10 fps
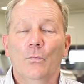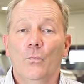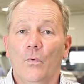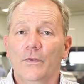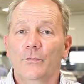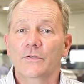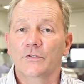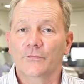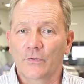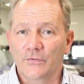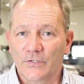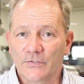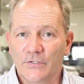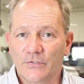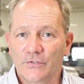One of the reasons for our
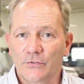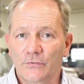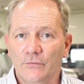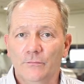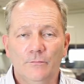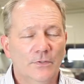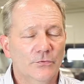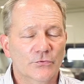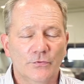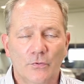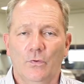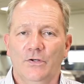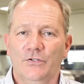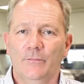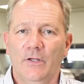success too, and there's no
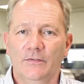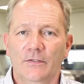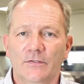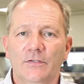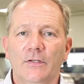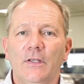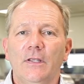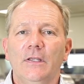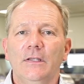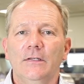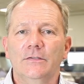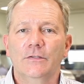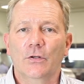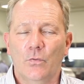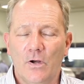question about this, is
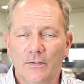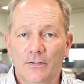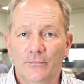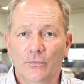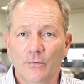the quality of our